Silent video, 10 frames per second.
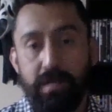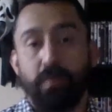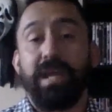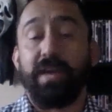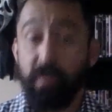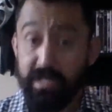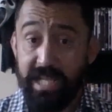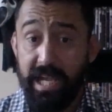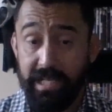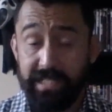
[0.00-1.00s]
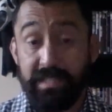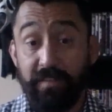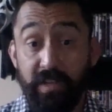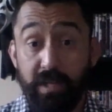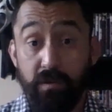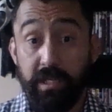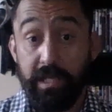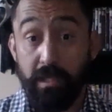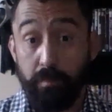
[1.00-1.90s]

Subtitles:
we have our antagonist in the vehicle together